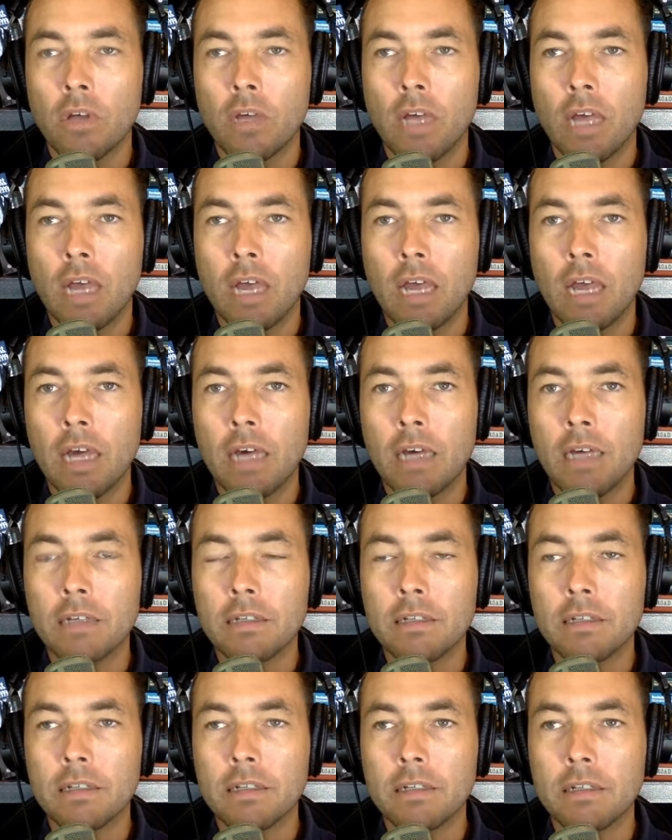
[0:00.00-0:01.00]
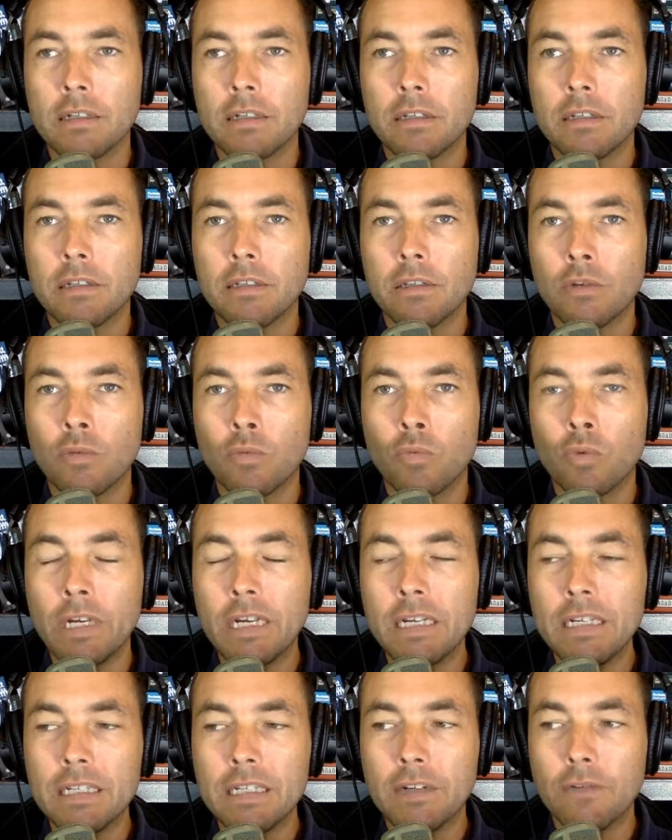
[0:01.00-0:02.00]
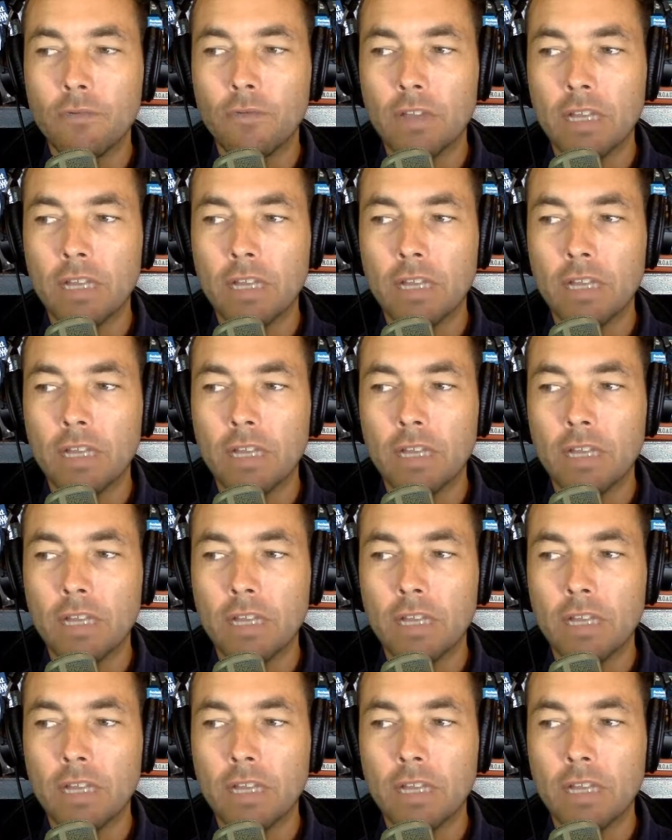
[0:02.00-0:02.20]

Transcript: And the reason for